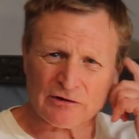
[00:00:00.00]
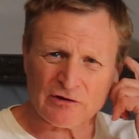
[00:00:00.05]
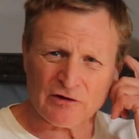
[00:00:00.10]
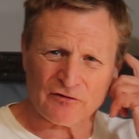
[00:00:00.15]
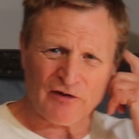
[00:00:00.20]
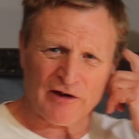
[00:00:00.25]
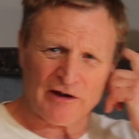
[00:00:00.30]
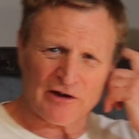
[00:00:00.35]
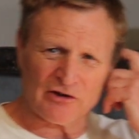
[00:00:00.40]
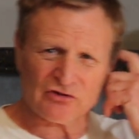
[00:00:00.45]
to
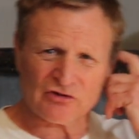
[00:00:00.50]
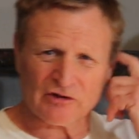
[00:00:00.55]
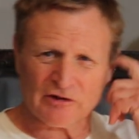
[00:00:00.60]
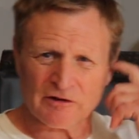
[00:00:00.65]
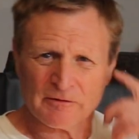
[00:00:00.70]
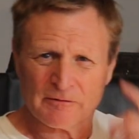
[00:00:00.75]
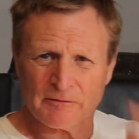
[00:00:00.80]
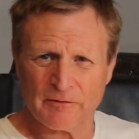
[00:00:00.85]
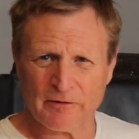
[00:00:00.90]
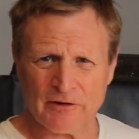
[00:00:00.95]
face
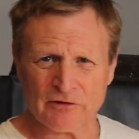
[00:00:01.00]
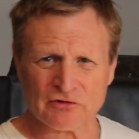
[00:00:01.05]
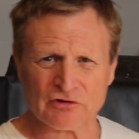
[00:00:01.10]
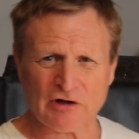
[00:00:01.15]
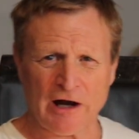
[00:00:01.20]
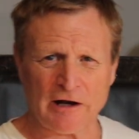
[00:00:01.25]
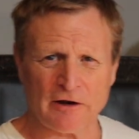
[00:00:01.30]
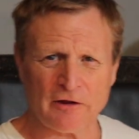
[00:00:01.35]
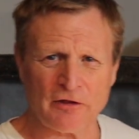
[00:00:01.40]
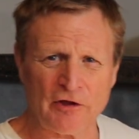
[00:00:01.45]
and this
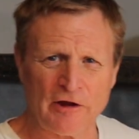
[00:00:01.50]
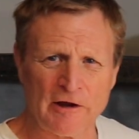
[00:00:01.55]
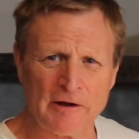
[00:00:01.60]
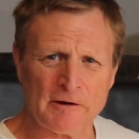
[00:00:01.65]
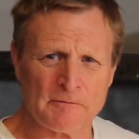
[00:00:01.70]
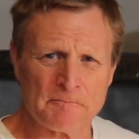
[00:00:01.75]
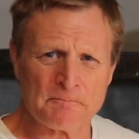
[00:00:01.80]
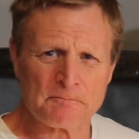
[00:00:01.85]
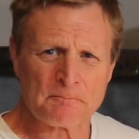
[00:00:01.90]
kind of thing.